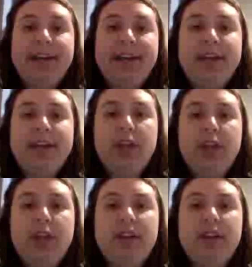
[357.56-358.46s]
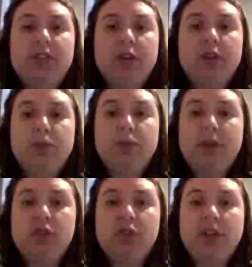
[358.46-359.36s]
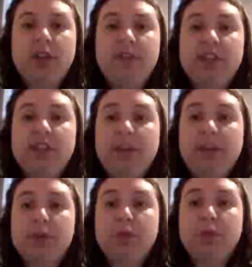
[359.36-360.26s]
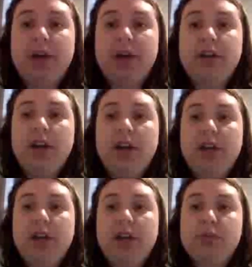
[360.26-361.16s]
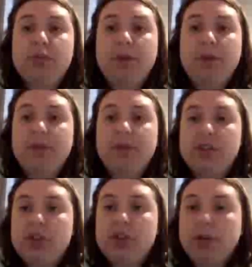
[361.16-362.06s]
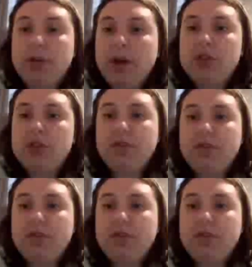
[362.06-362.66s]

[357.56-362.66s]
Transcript: The Carrionites' contribution to Love's Labour's One includes a reference to Dravidian